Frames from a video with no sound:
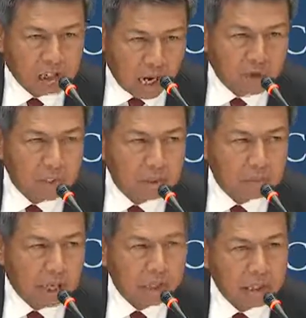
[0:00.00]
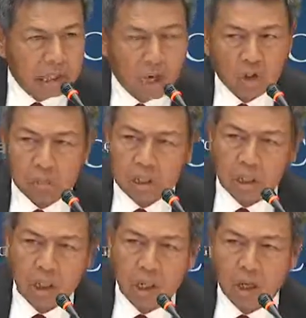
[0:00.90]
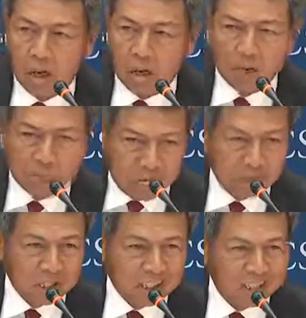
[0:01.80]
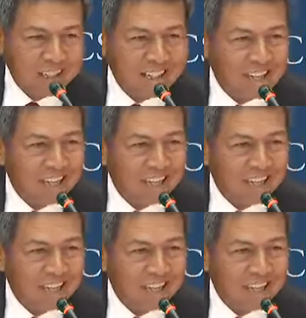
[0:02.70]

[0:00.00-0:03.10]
encouraged by the announcement of the Prime Minister